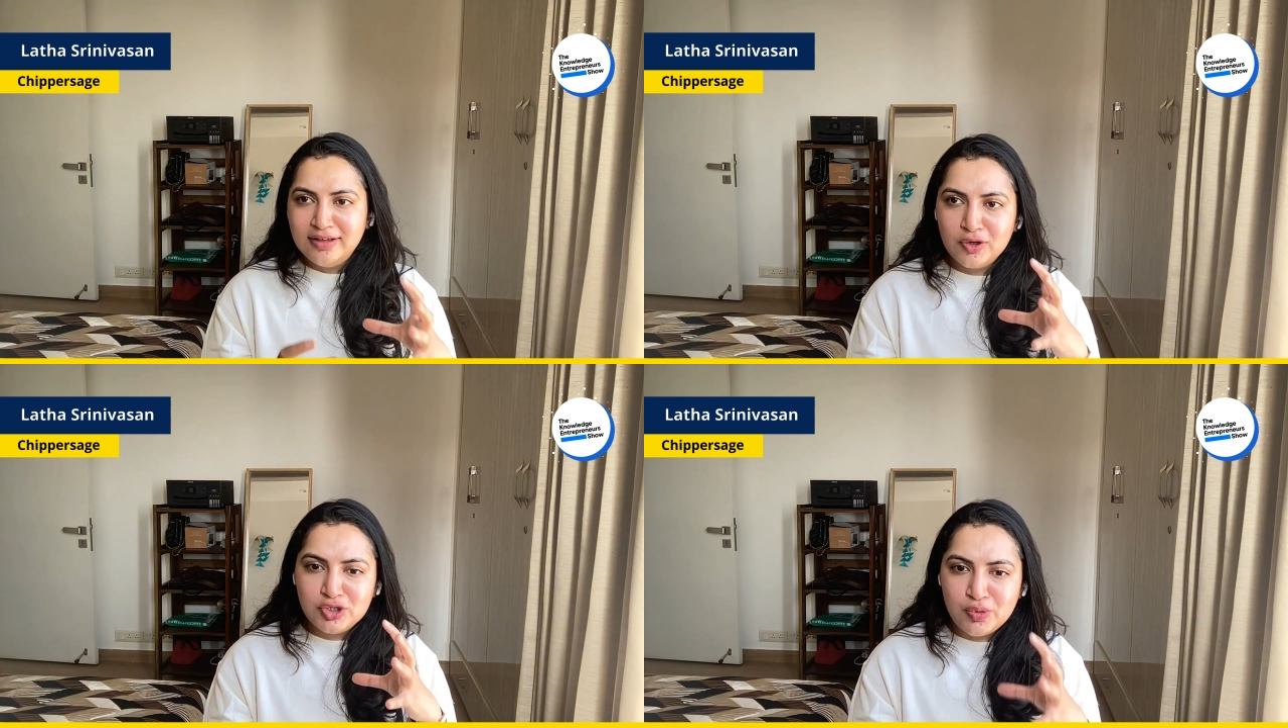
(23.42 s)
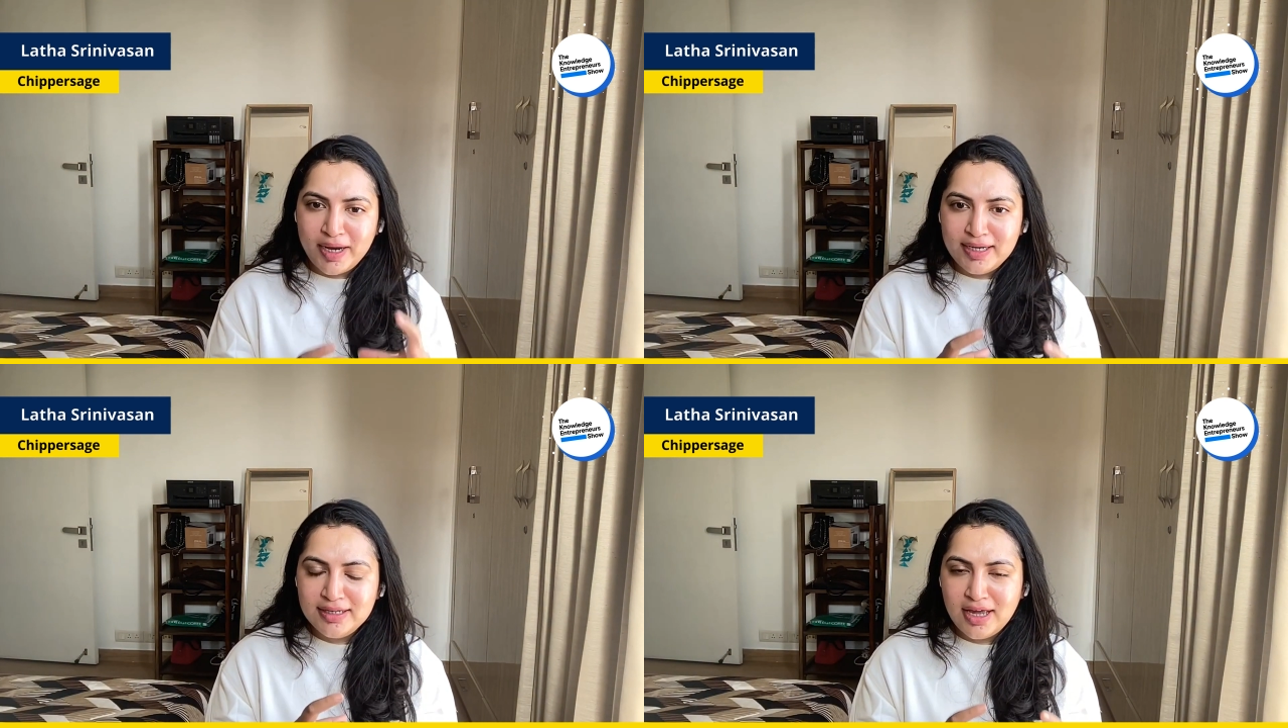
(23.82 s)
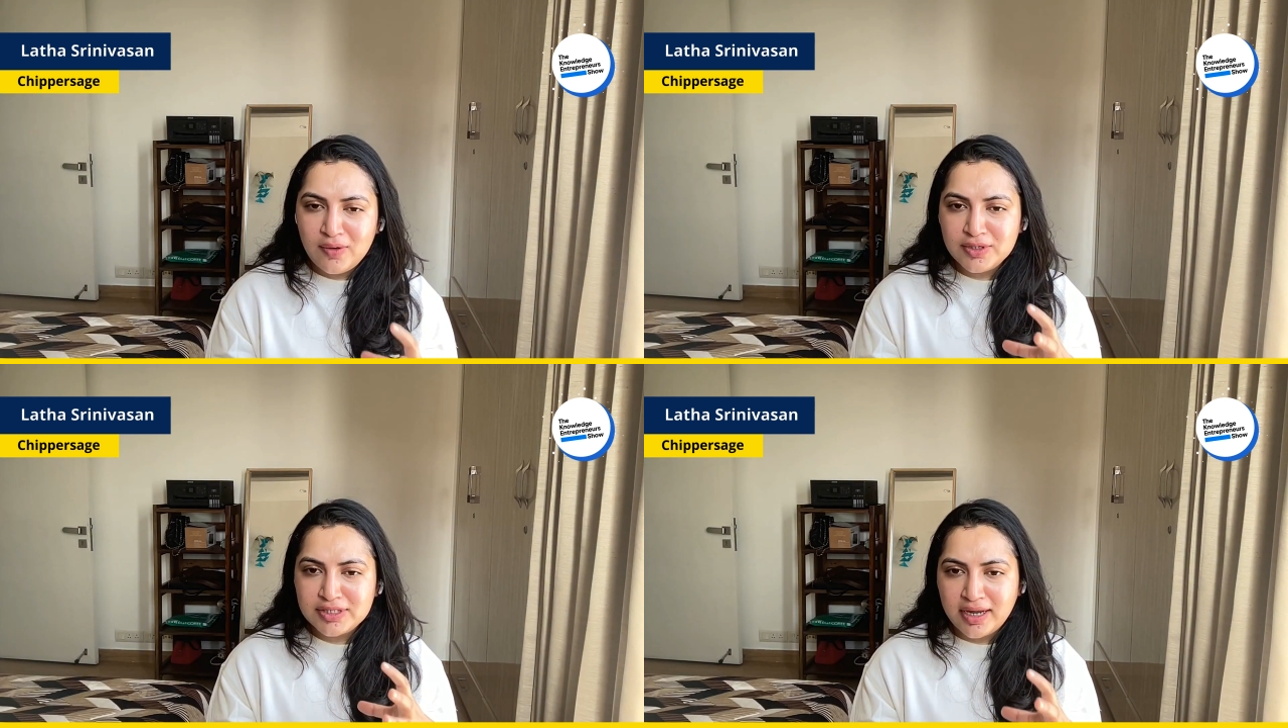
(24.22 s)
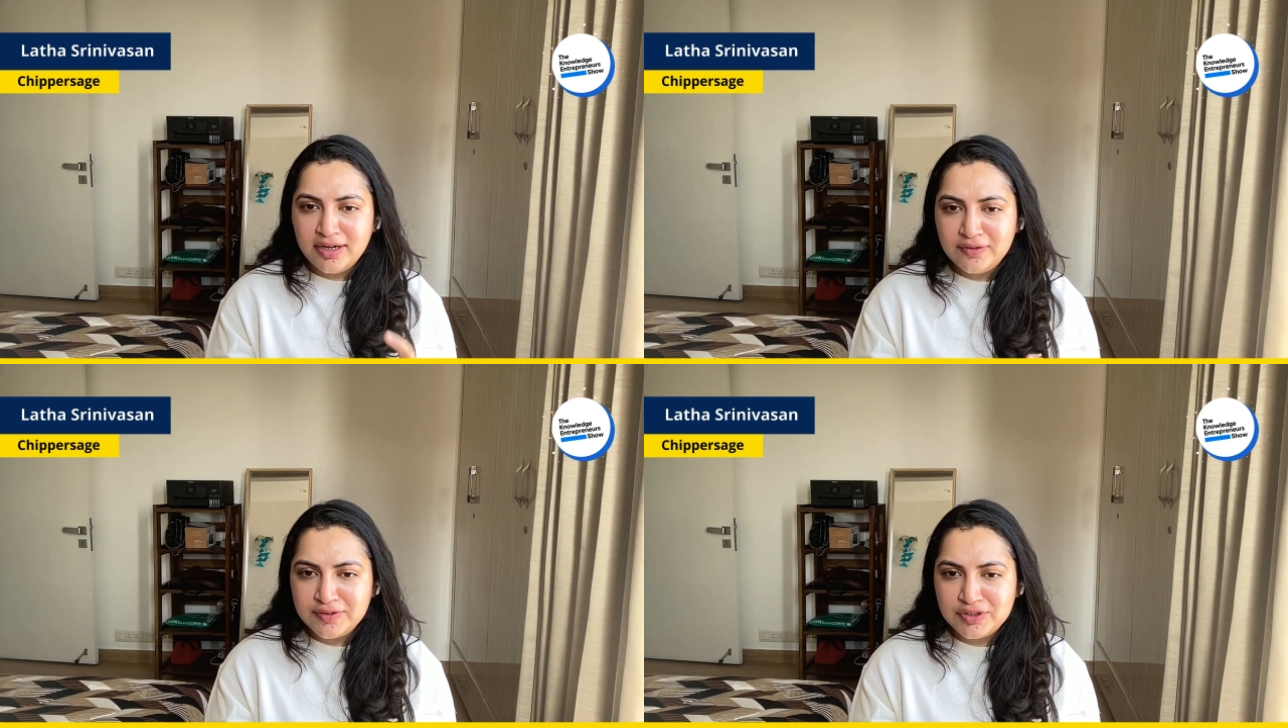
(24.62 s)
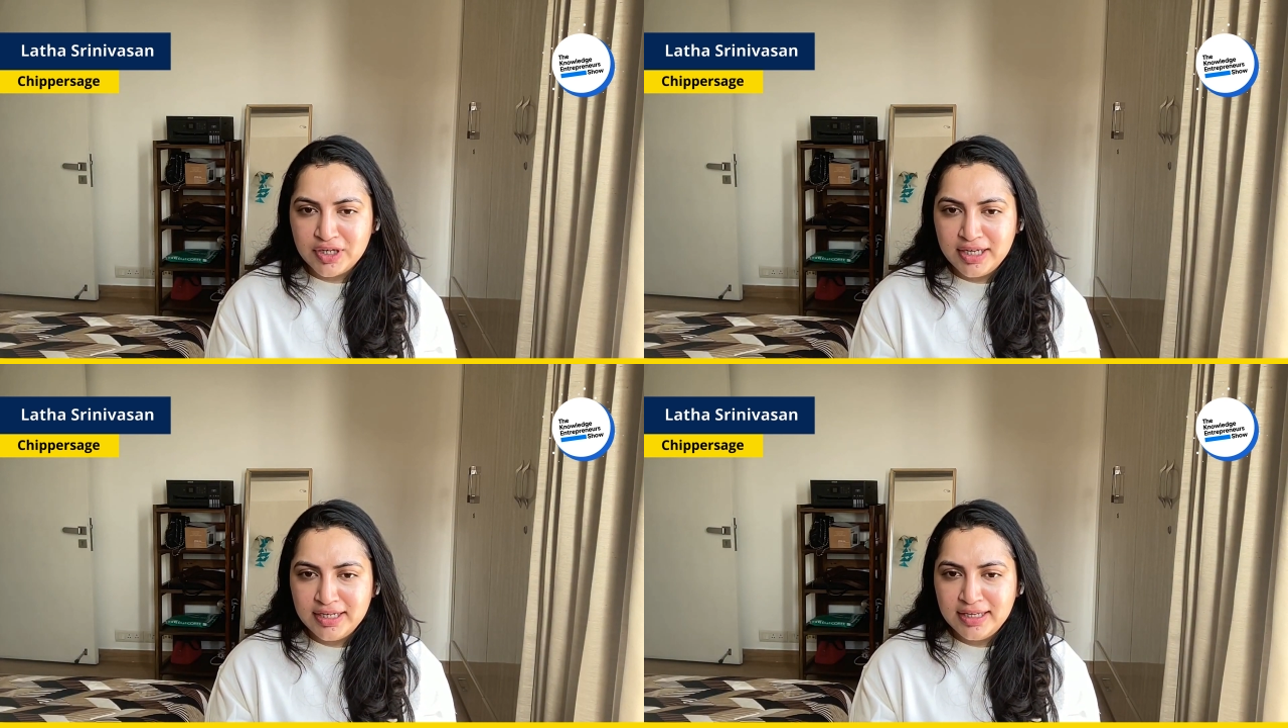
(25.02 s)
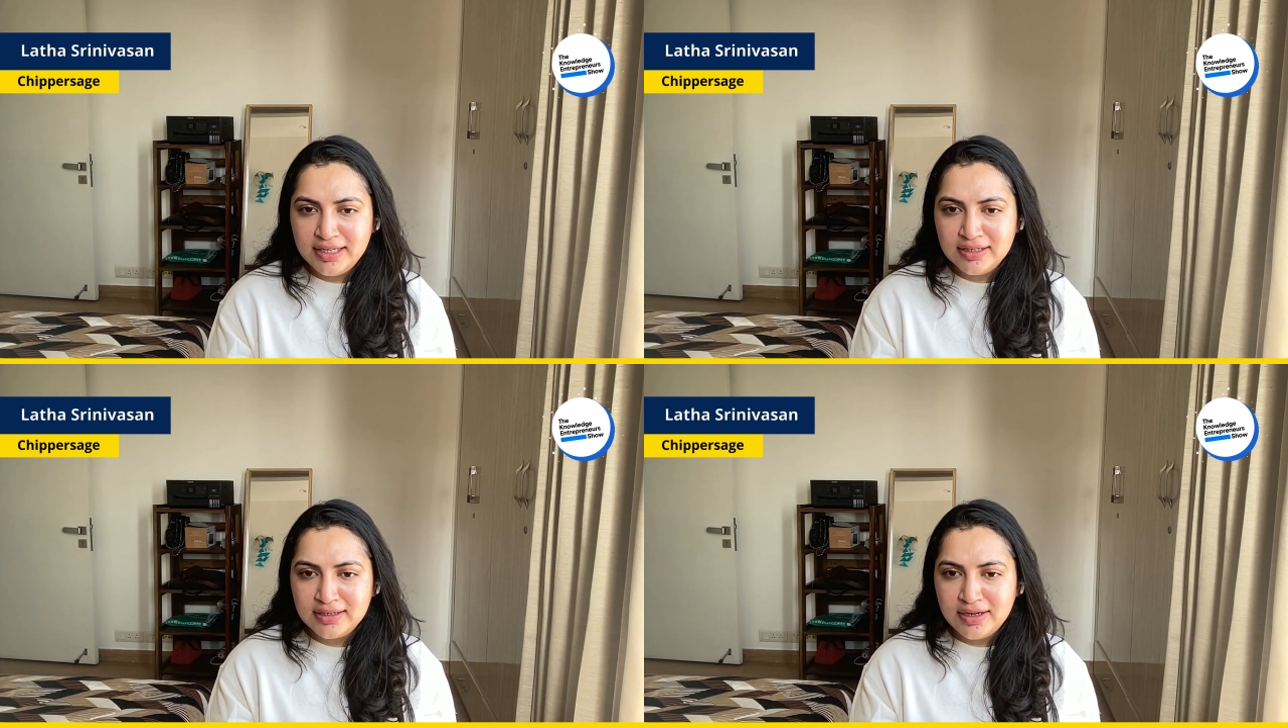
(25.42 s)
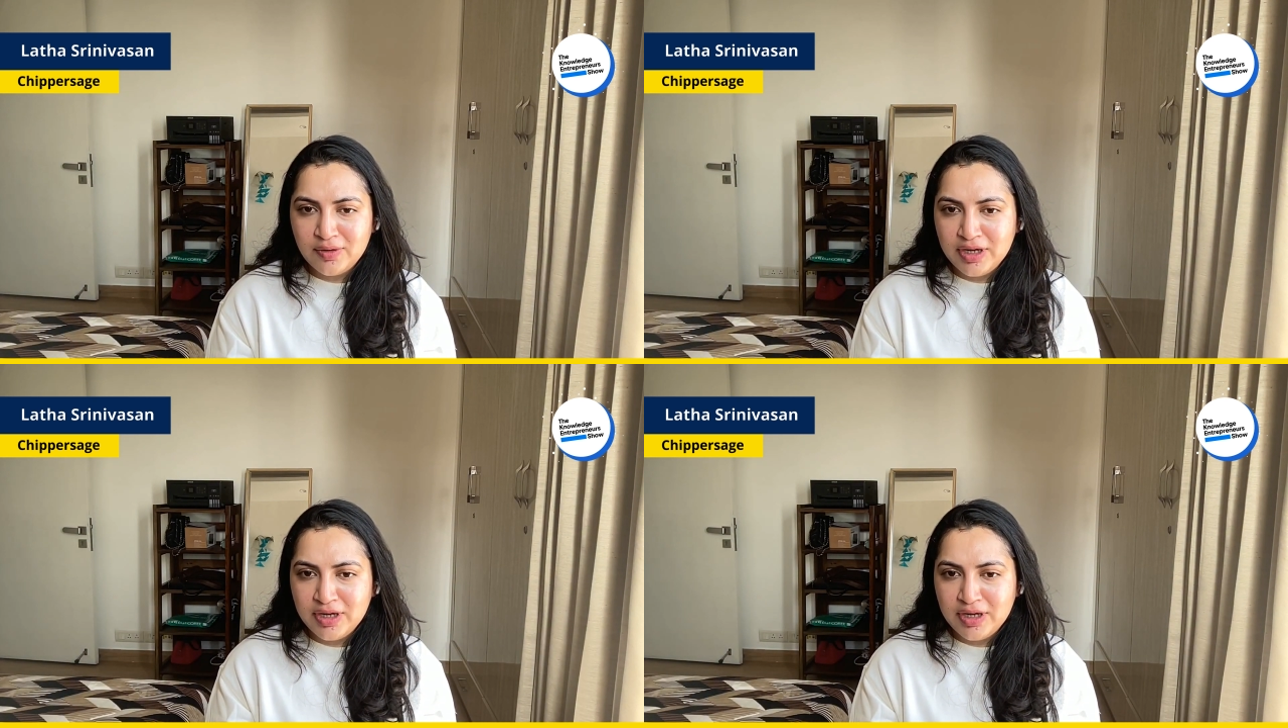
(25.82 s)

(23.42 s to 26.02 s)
you know 20 hours kind of a training